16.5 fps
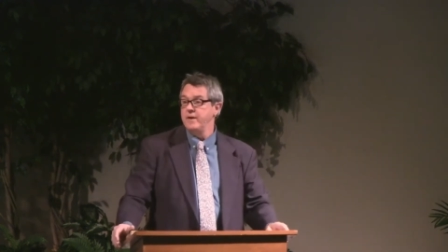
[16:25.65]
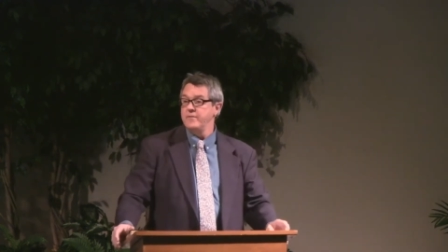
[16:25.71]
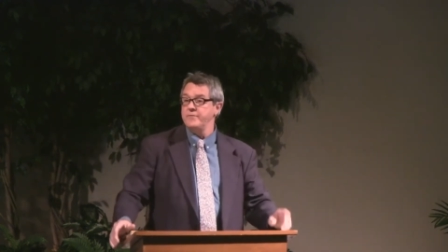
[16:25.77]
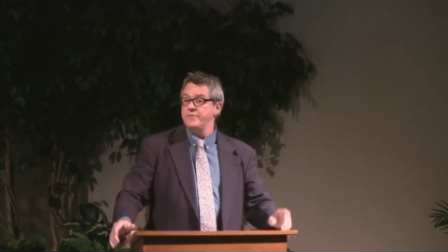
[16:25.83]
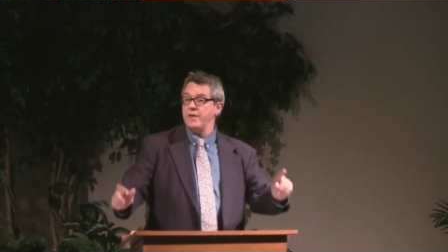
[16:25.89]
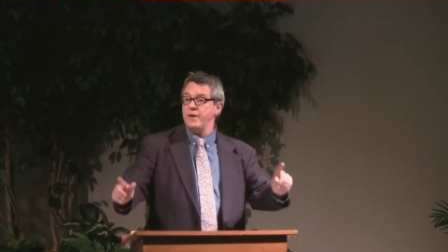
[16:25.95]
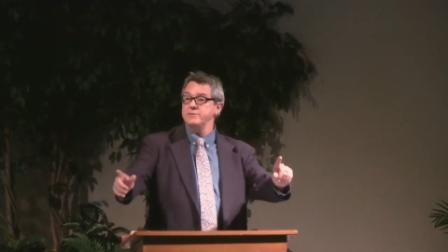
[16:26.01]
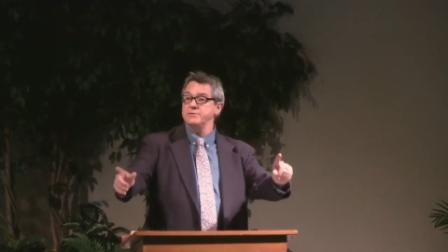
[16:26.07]

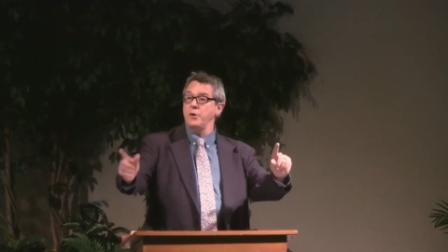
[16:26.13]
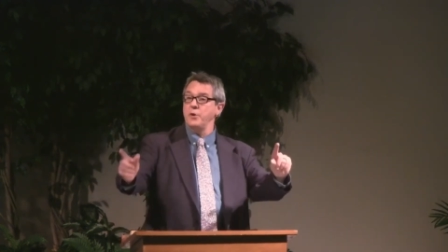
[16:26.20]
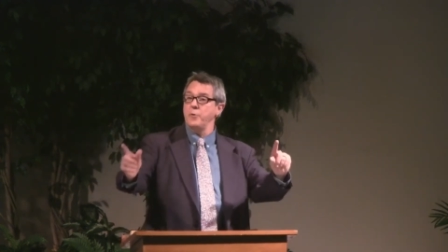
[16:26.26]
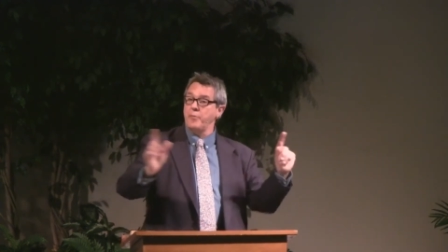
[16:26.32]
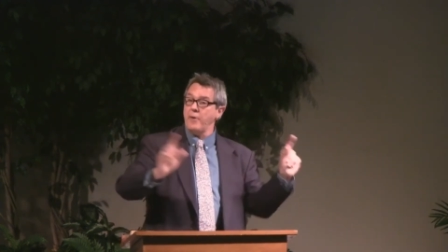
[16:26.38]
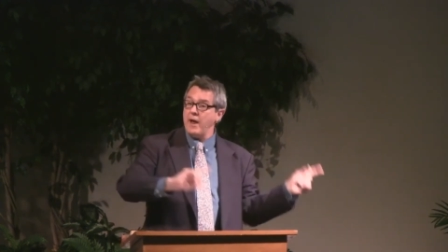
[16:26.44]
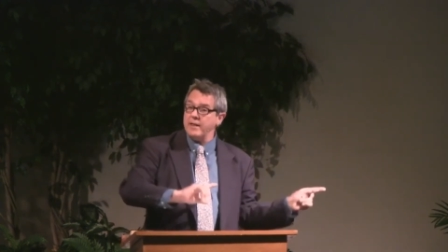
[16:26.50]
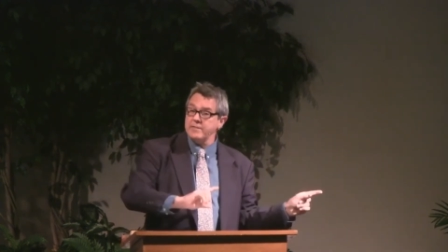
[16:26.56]
For those who
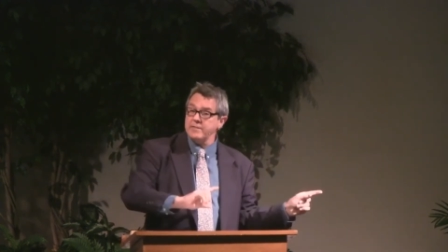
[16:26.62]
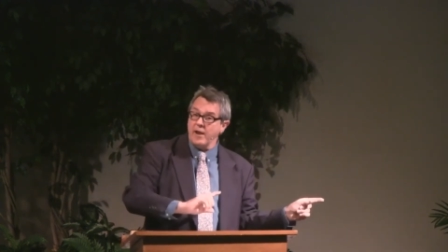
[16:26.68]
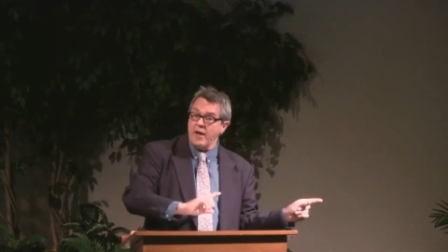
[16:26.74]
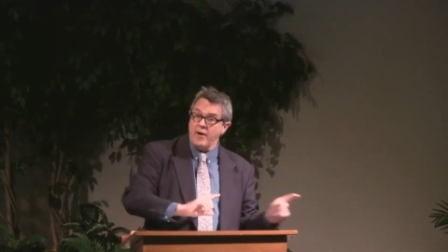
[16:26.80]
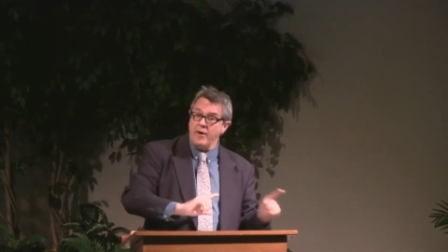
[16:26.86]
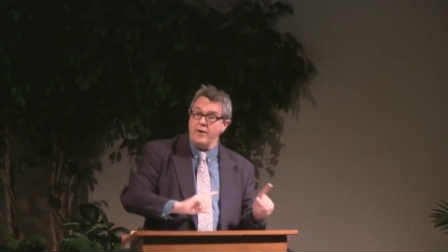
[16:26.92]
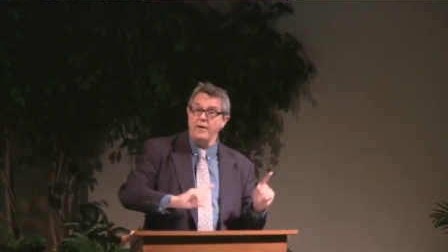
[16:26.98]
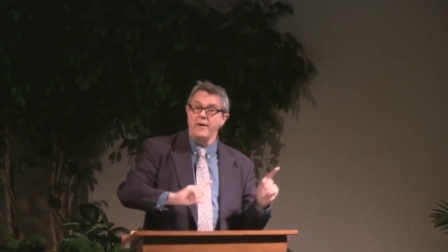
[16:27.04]
break the
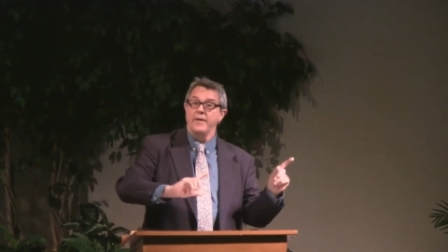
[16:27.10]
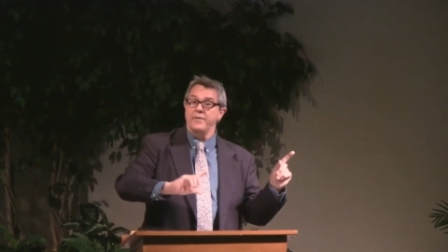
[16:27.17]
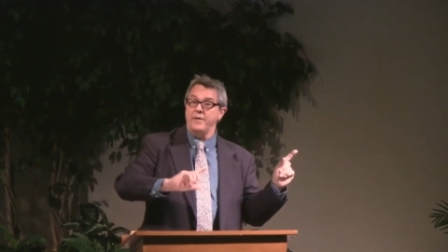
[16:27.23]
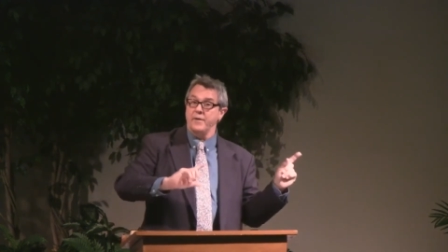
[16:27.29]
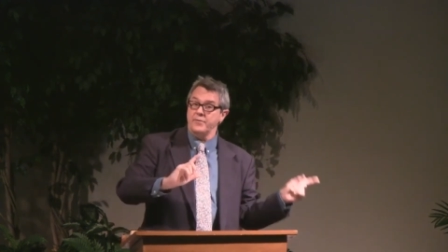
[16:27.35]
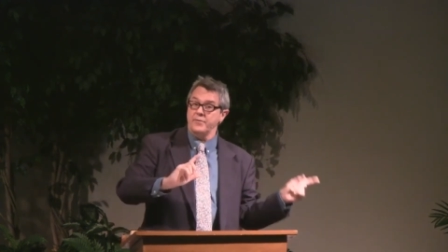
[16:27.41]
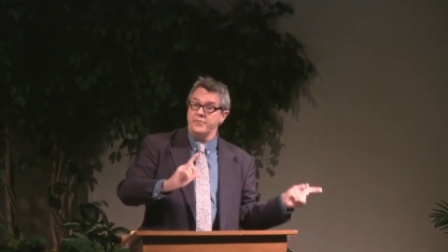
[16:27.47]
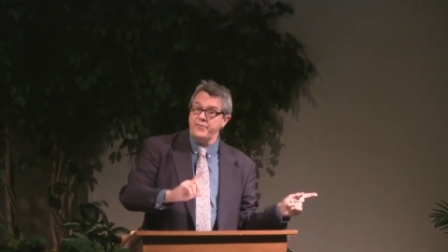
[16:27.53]
law,
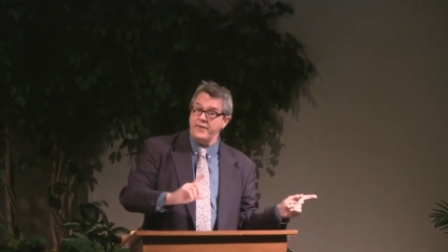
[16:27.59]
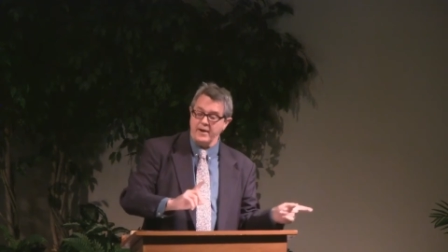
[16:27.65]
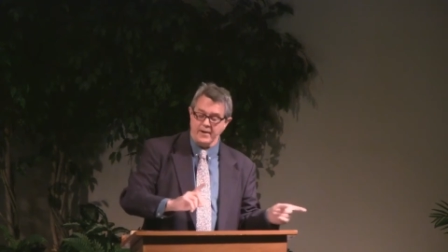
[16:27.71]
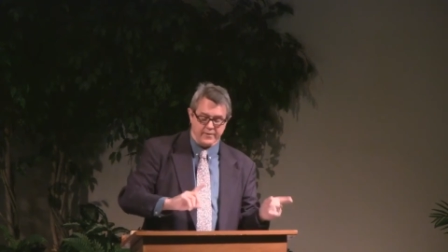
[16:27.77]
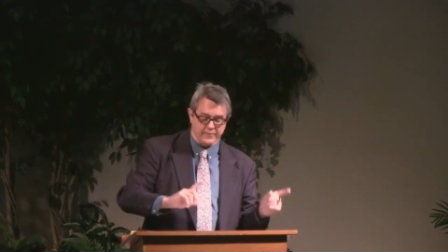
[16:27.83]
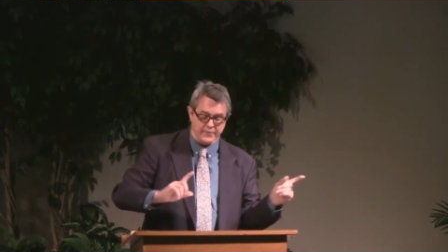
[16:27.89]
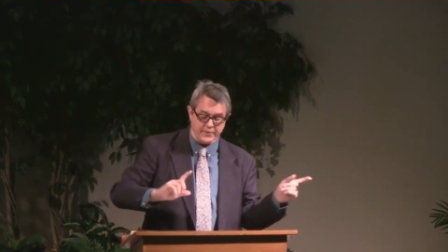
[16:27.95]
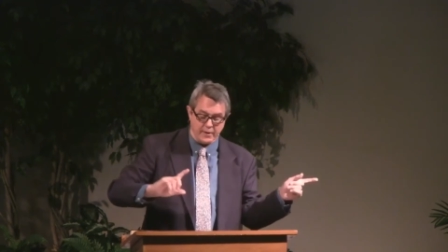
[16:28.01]
there's
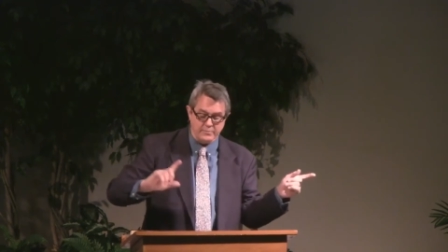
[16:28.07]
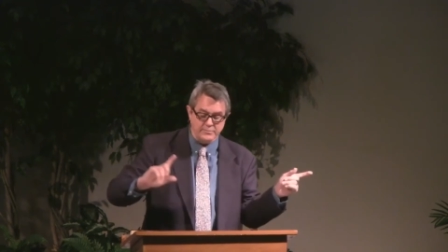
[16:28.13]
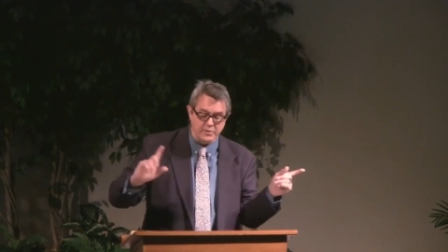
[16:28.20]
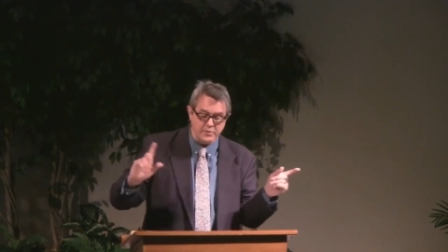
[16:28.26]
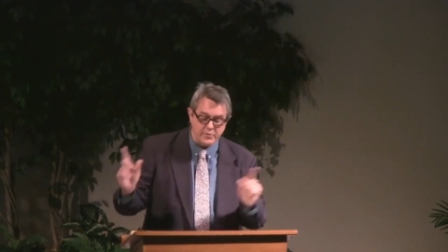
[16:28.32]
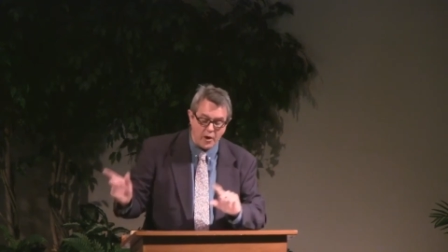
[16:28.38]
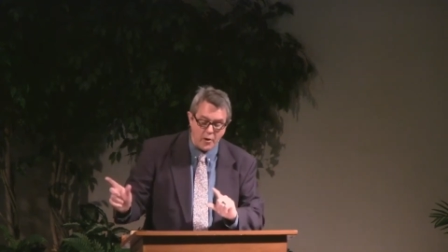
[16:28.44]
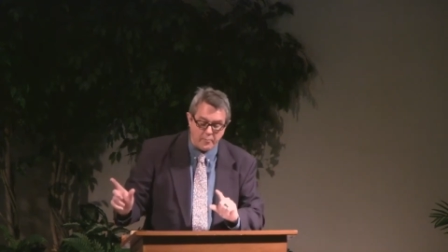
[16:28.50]
fear. For those
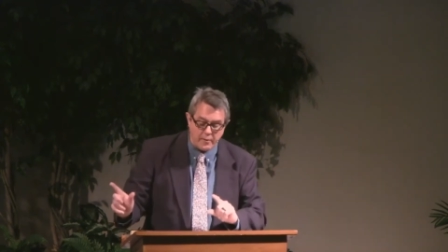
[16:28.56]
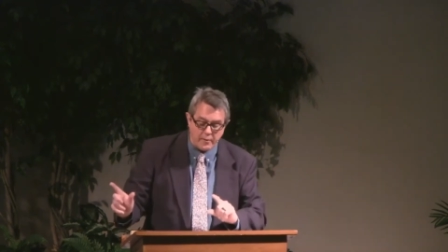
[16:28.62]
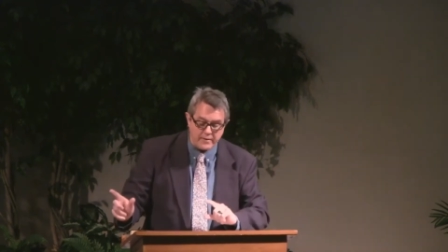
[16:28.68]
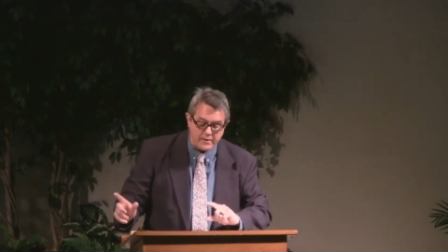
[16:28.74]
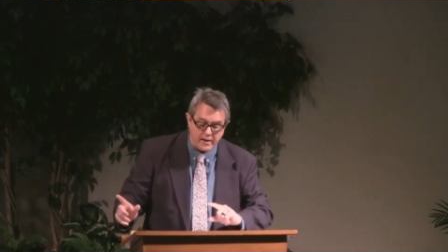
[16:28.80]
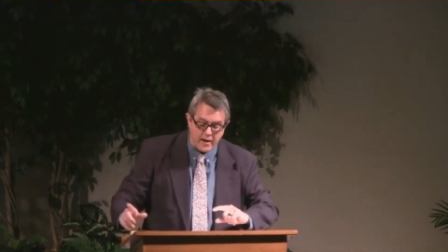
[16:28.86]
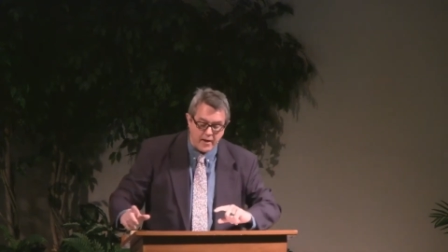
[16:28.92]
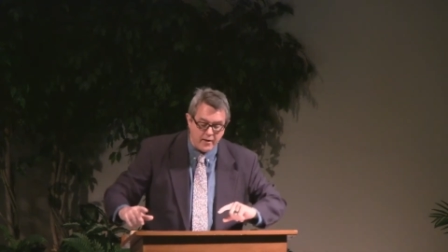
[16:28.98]
who don't break
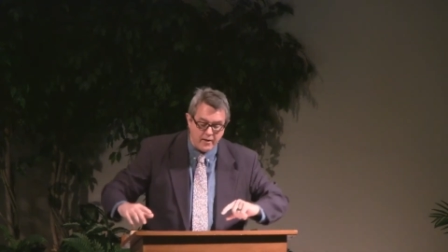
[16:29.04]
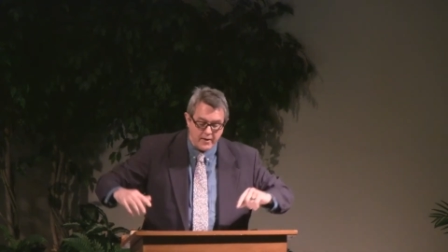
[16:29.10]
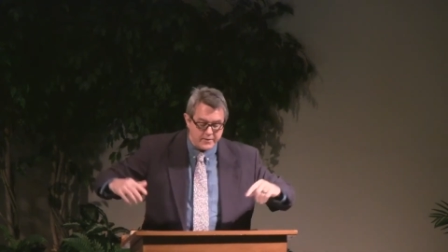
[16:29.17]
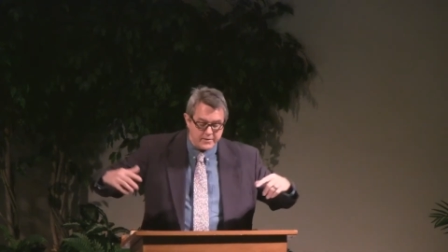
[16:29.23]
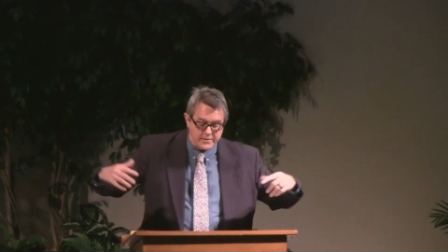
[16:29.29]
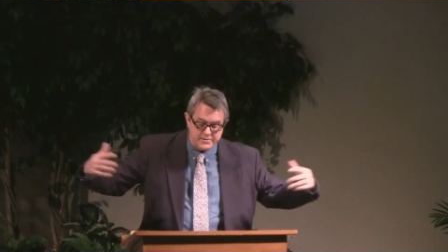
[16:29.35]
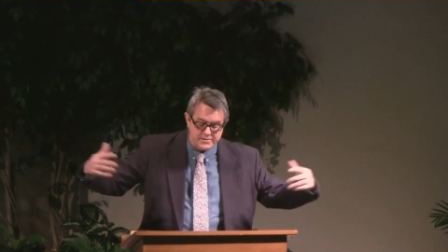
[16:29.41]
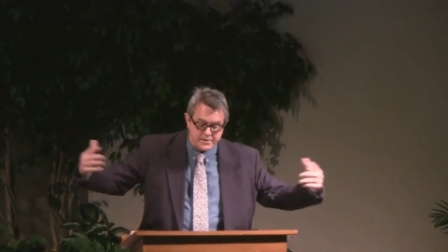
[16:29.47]
the law,
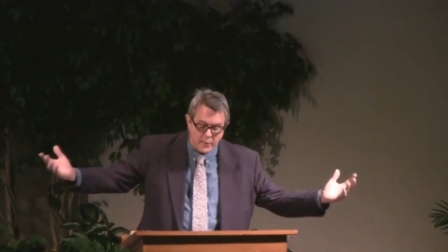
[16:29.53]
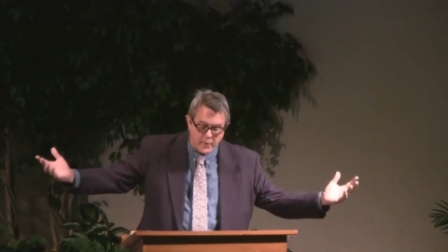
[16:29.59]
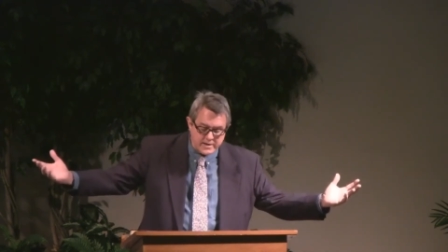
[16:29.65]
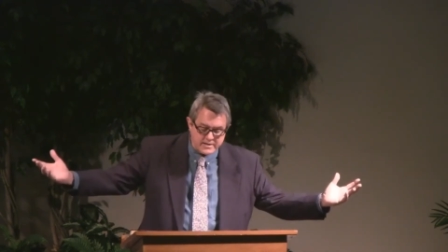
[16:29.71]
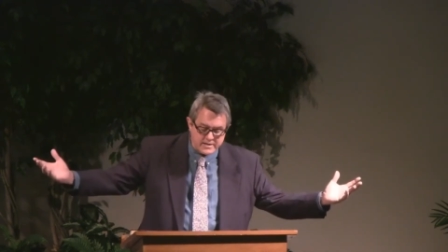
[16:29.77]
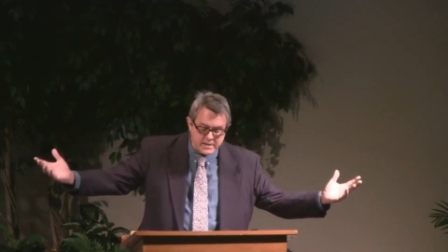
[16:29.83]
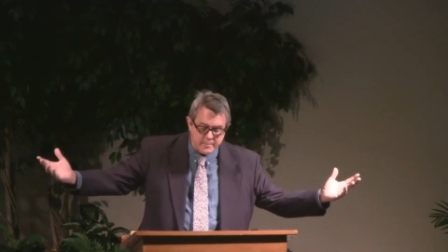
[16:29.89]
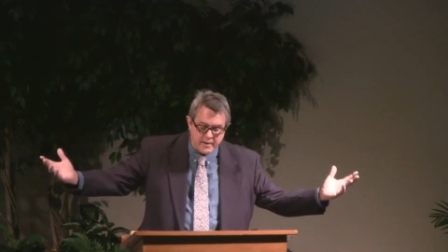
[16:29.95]
there's no
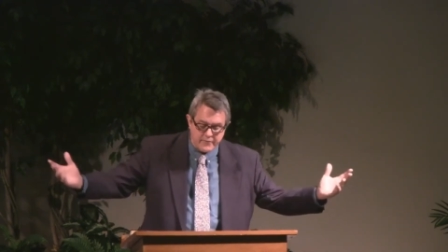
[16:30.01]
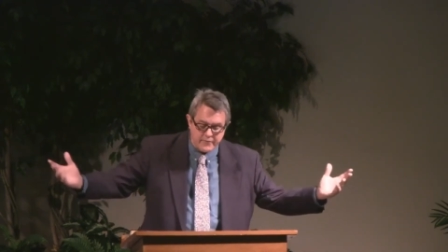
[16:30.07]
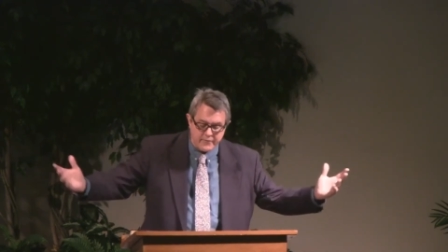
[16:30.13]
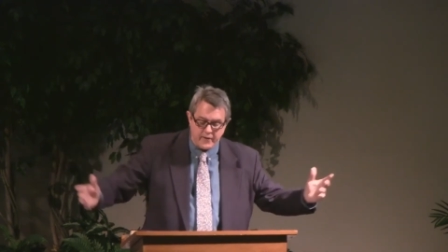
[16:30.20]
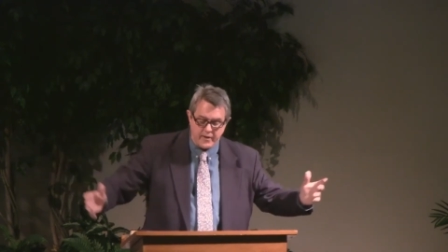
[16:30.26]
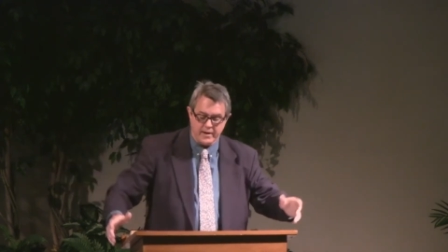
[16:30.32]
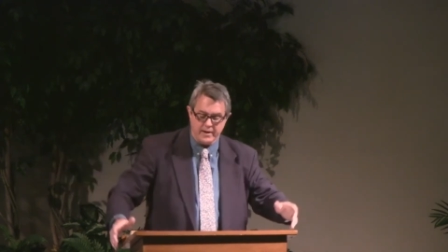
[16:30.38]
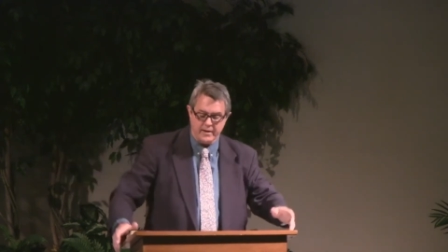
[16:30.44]
reason to be
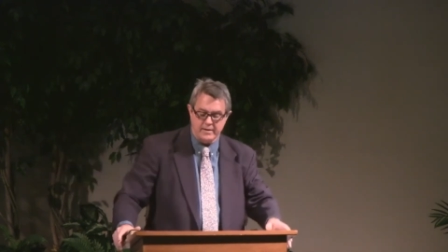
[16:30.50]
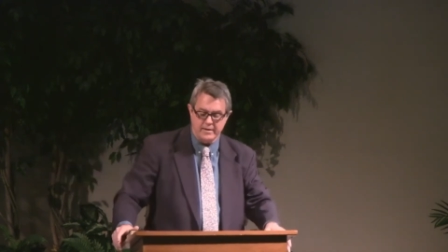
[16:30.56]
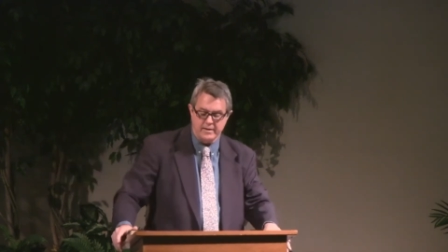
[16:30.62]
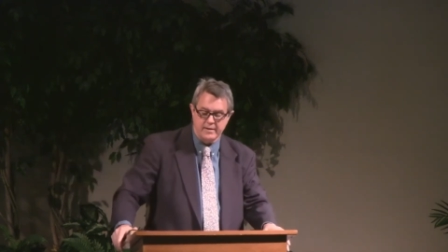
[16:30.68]
afraid.